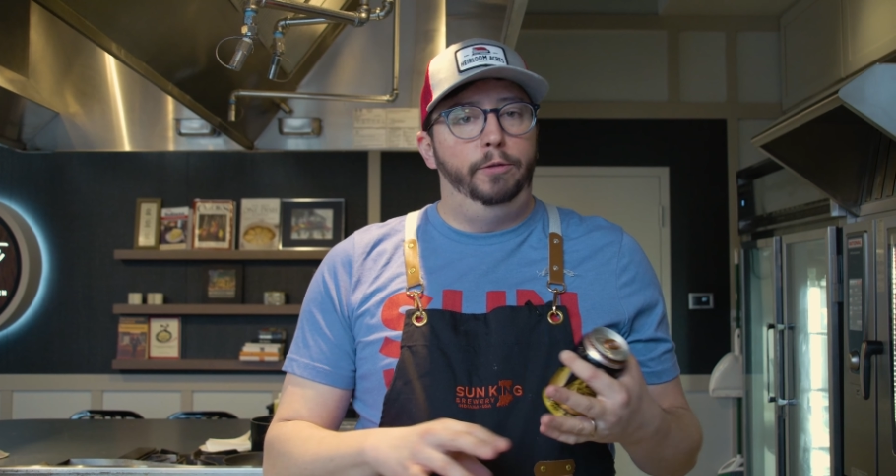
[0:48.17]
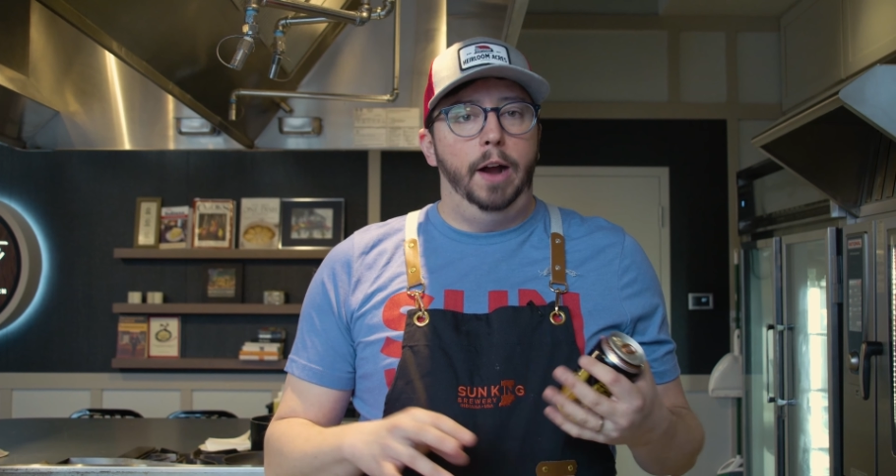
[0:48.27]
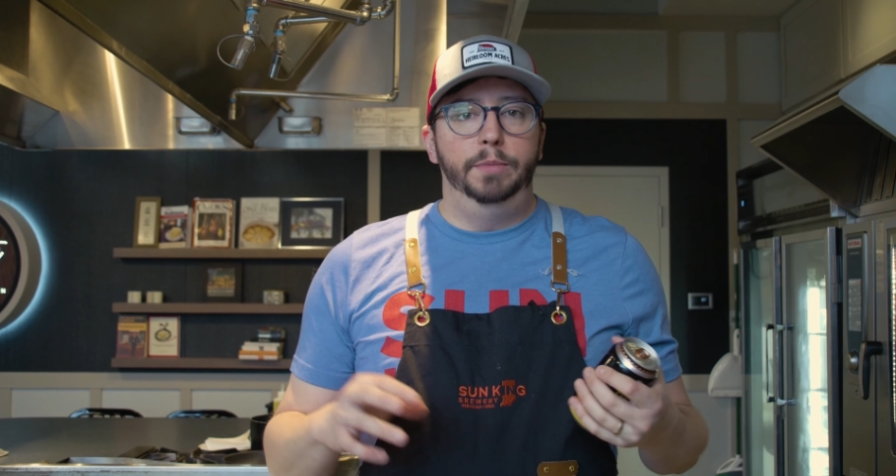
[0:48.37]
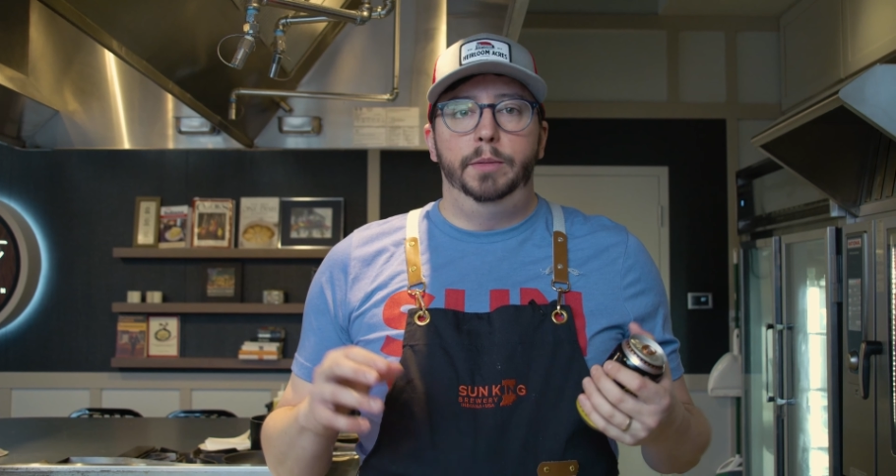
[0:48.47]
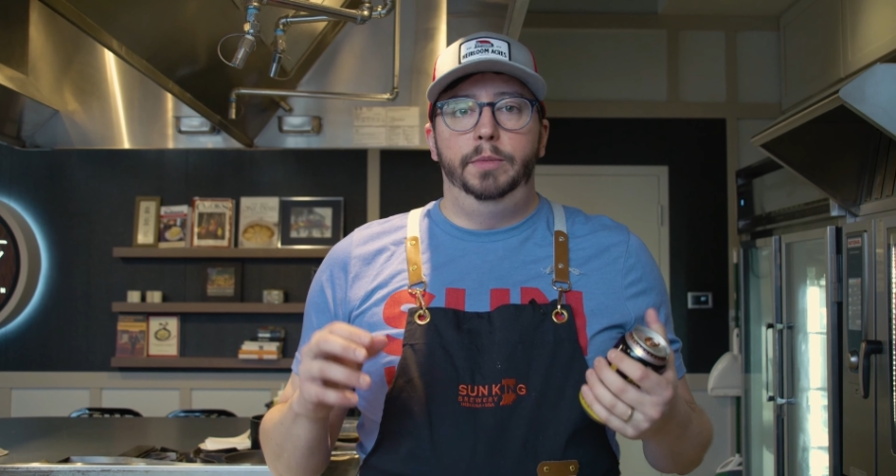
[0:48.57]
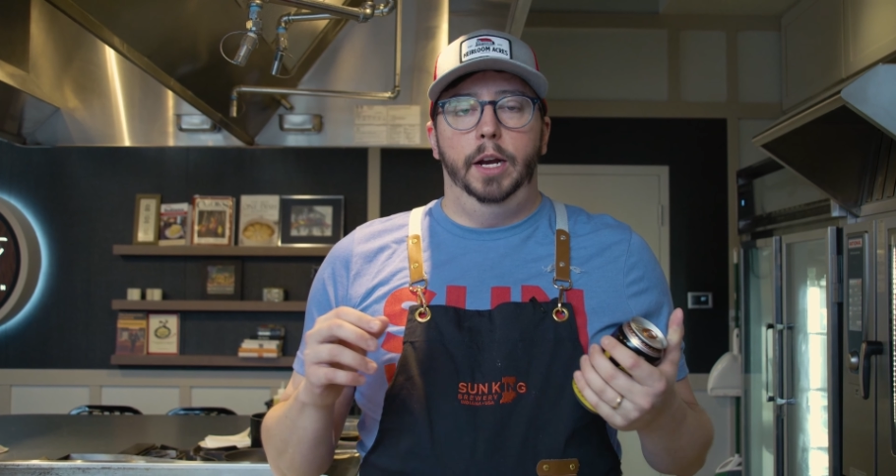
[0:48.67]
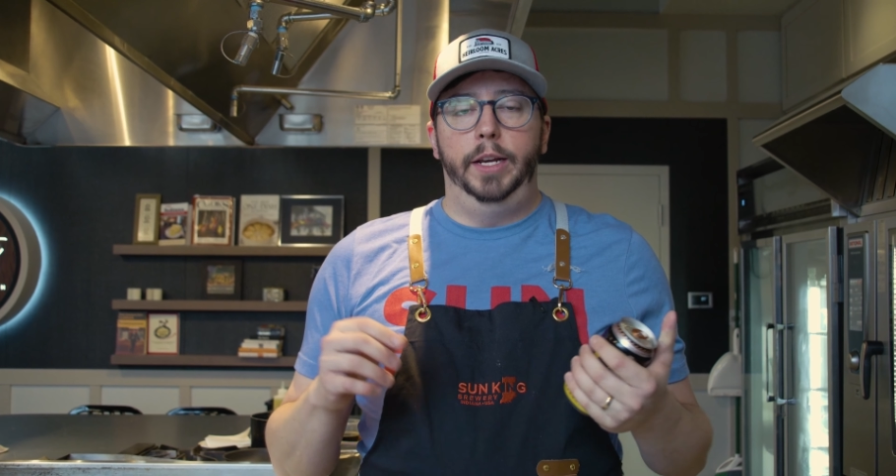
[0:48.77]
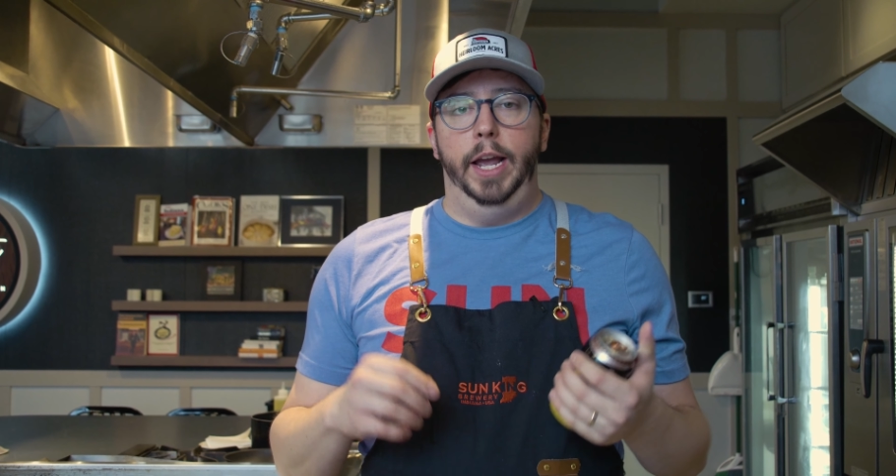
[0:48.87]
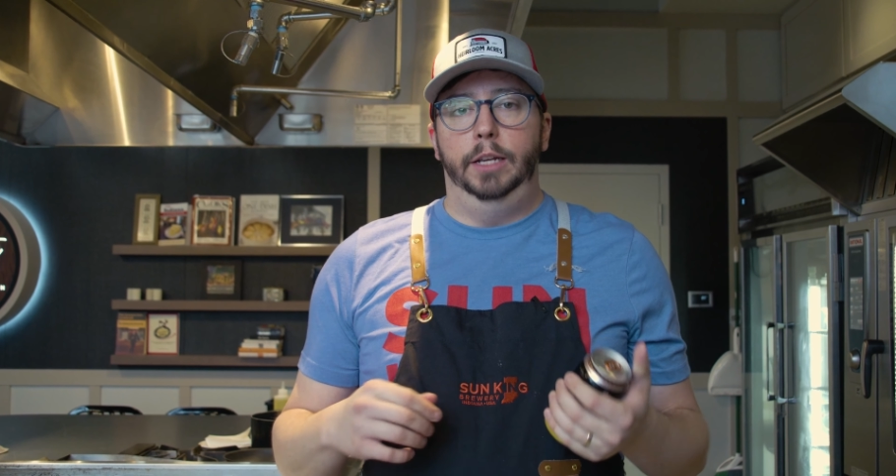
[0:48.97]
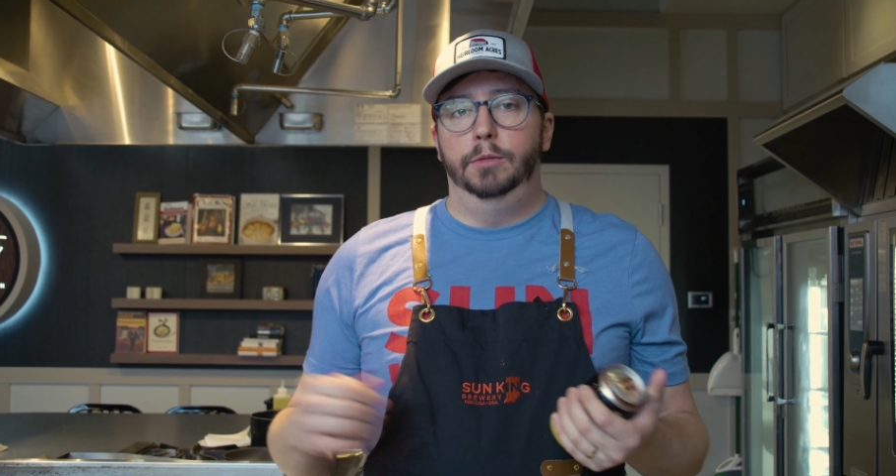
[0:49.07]
fry up some
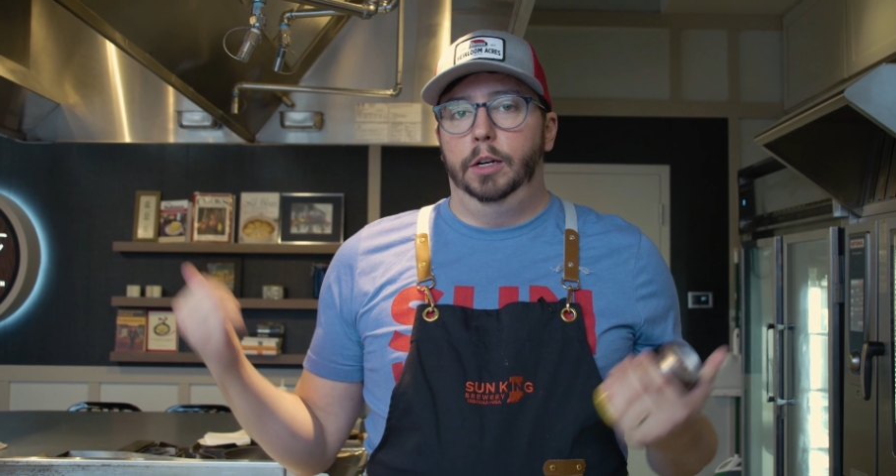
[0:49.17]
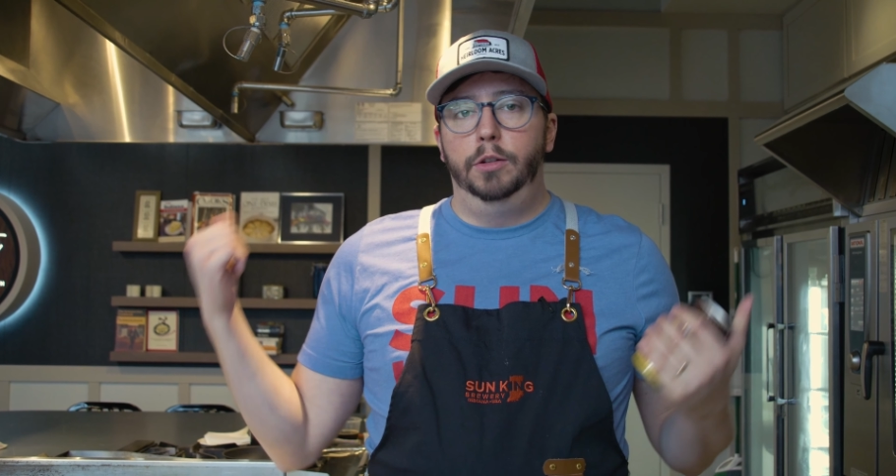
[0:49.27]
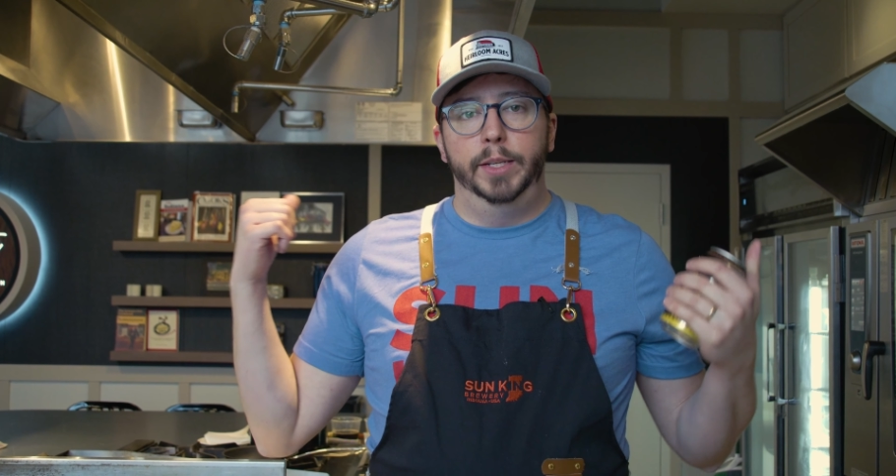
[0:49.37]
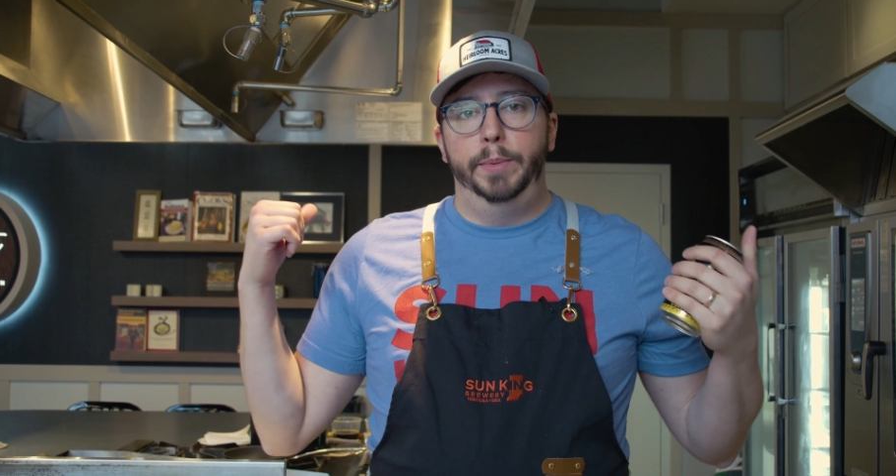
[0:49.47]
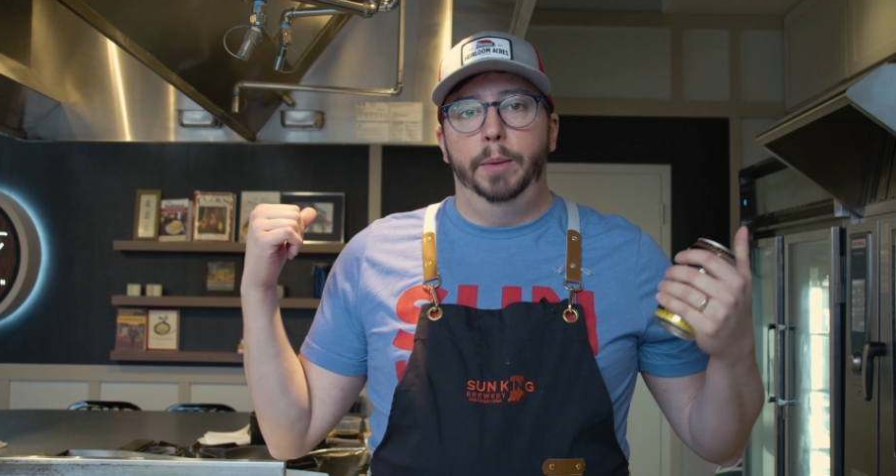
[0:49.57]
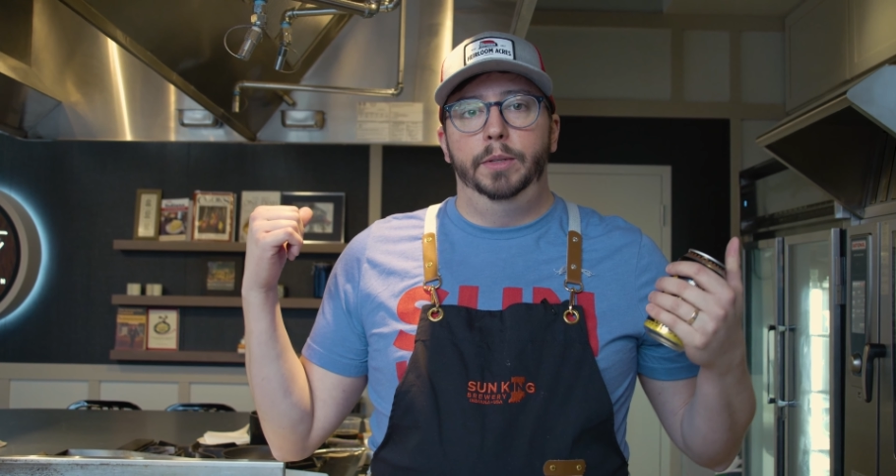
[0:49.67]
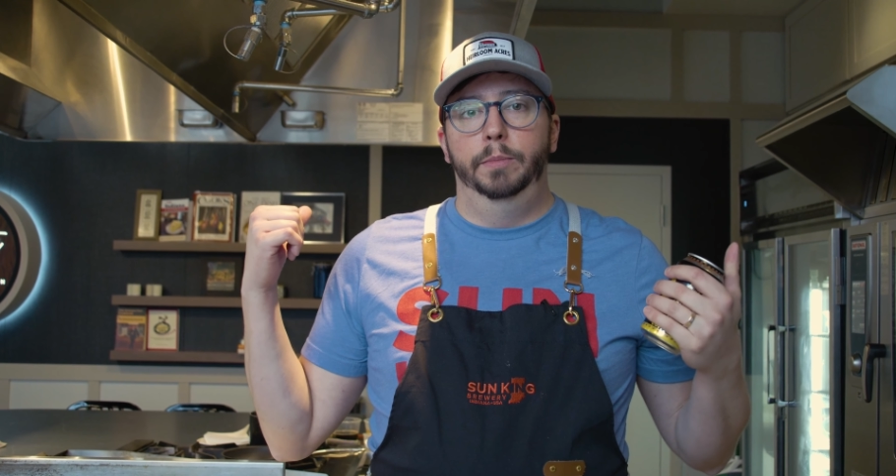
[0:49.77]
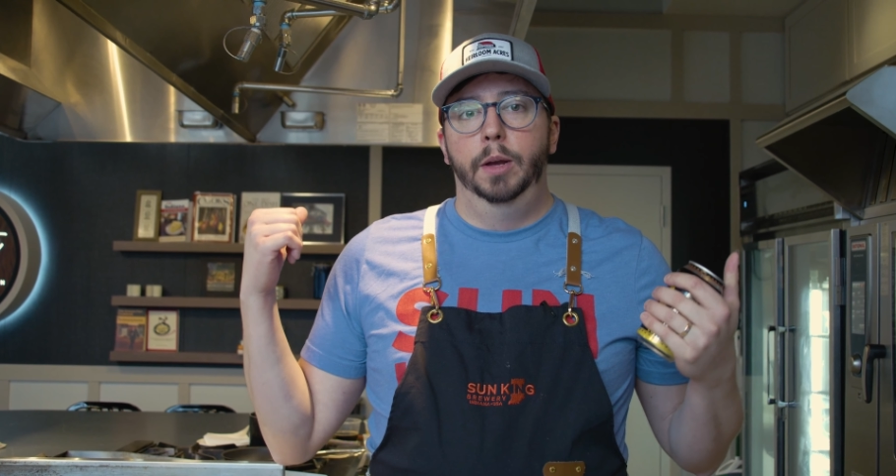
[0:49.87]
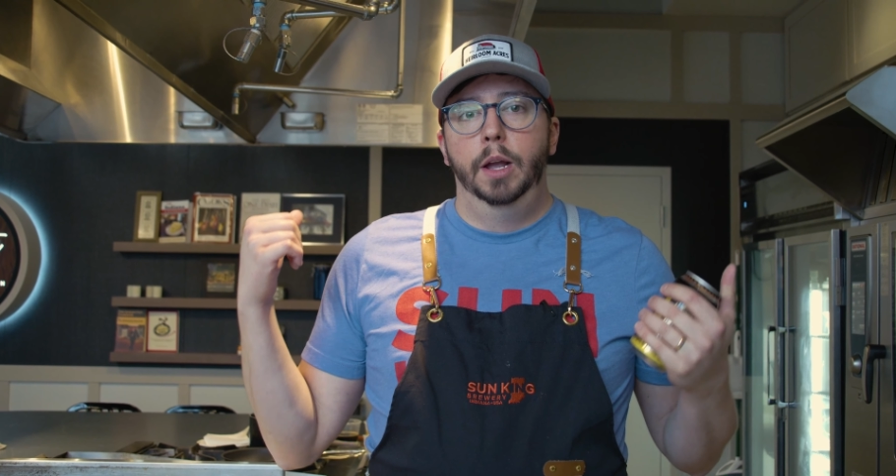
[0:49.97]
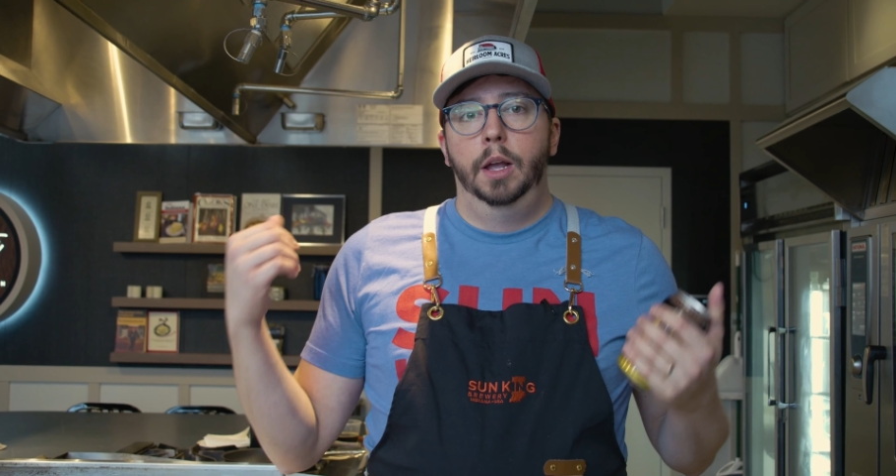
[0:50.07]
duck eggs, we're gonna crisp up
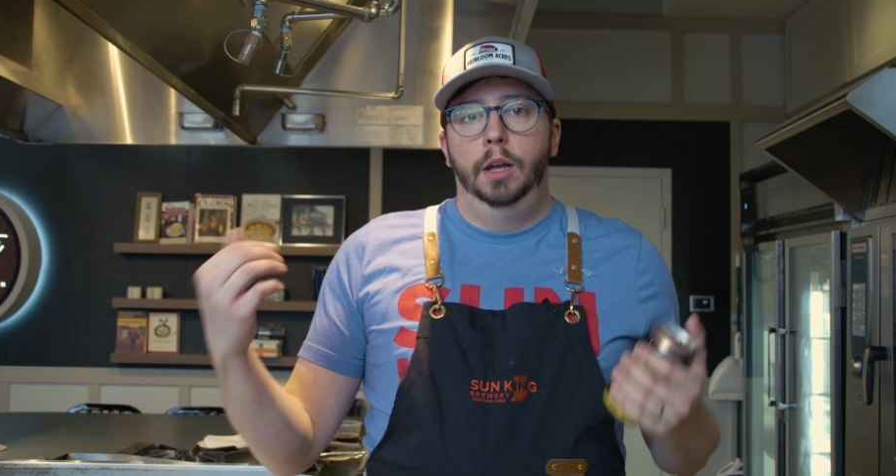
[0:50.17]
some